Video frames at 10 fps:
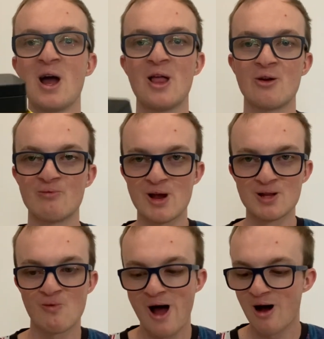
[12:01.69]
And the
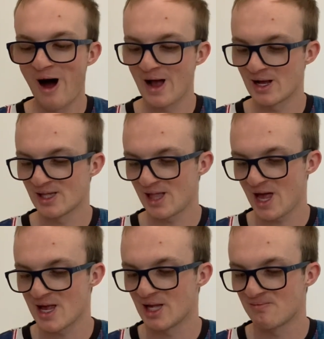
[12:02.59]
reason why I like this
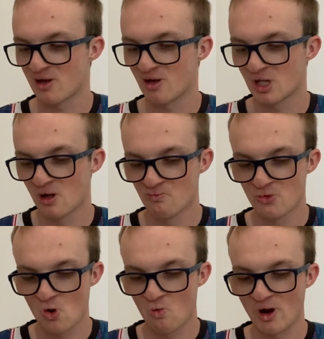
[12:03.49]
tea is because
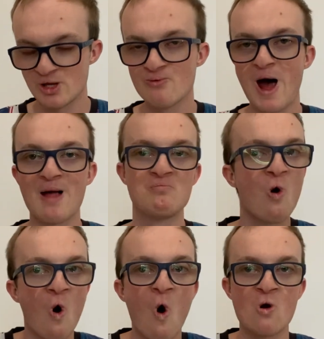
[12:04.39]
when you've had
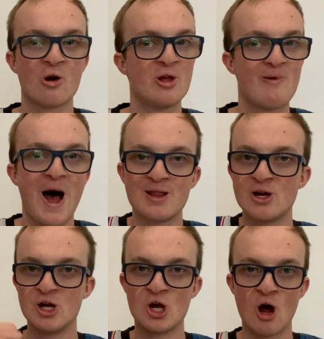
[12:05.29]
pork or you've had
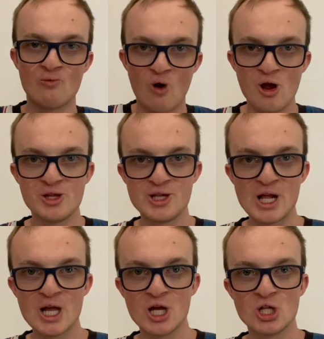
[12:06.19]
a roast
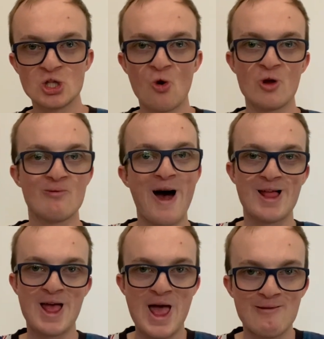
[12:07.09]
chicken or you've
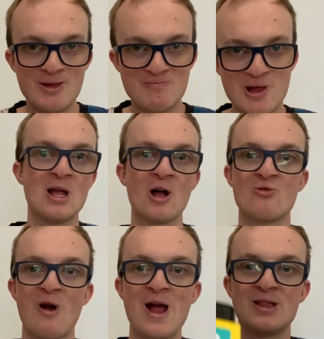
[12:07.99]
had a heavy meat, a
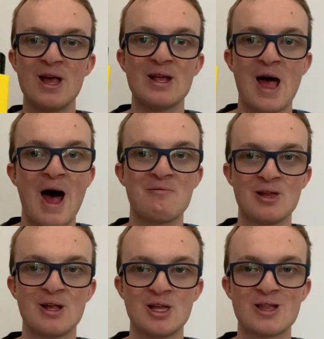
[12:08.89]
great tea to have
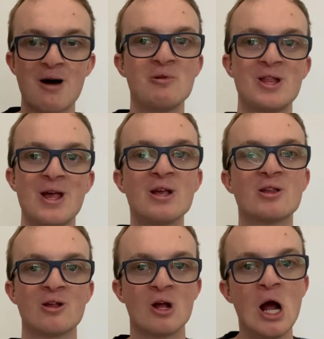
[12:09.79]
is this tummy tea
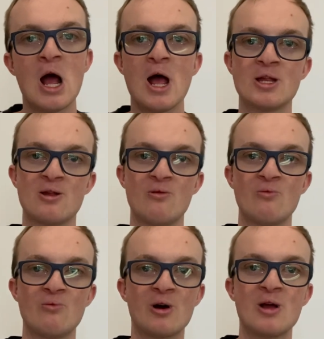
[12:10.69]
because it's
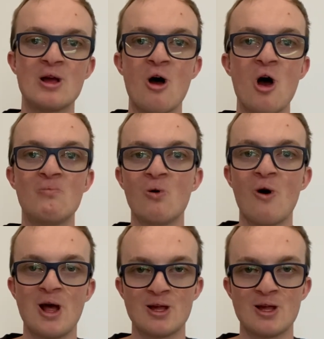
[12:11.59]
really herbal and